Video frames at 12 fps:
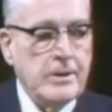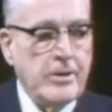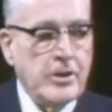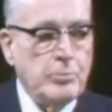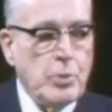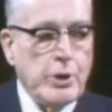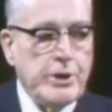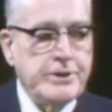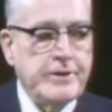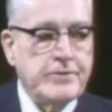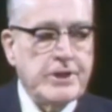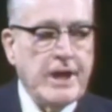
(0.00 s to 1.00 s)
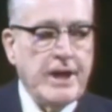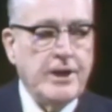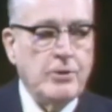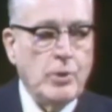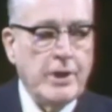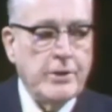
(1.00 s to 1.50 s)
The borders of
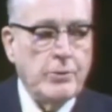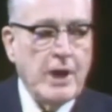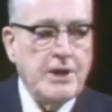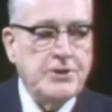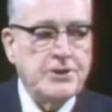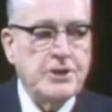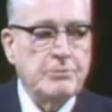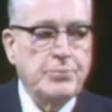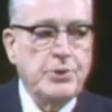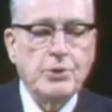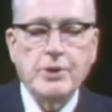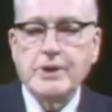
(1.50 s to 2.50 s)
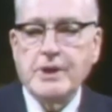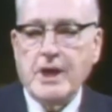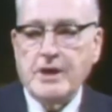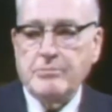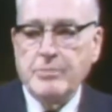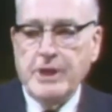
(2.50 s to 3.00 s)
Zion, where the righteous and pure in
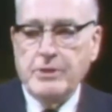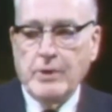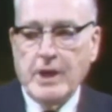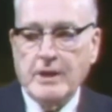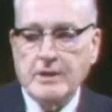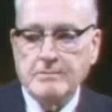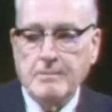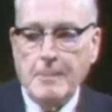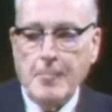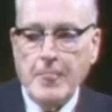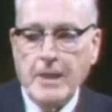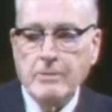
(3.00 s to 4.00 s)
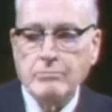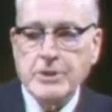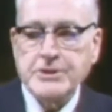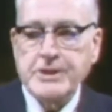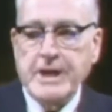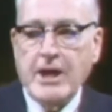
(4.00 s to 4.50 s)
heart may dwell,
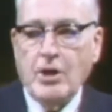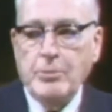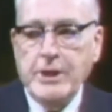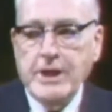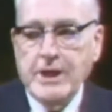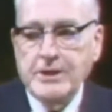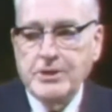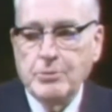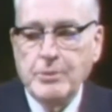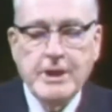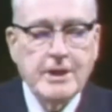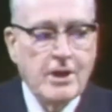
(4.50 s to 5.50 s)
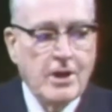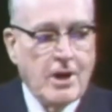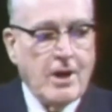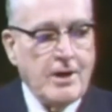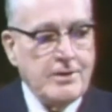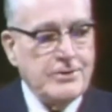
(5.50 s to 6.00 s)
must now begin to be
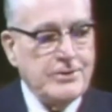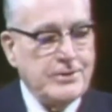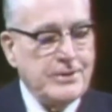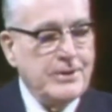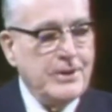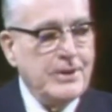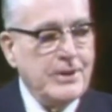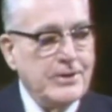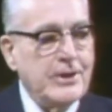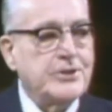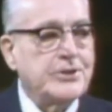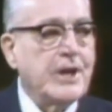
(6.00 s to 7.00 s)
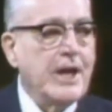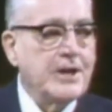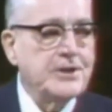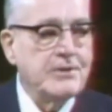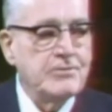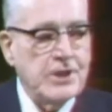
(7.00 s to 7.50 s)
enlarged. The
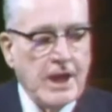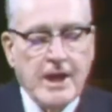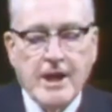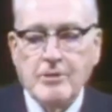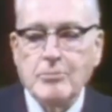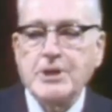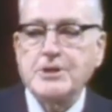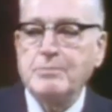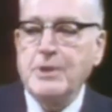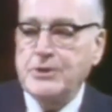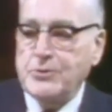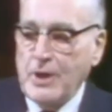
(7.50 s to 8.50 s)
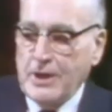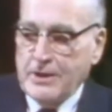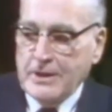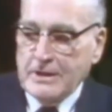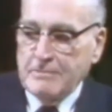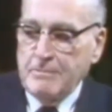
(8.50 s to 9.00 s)
stakes of Zion must be
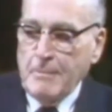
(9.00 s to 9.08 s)
strengthened.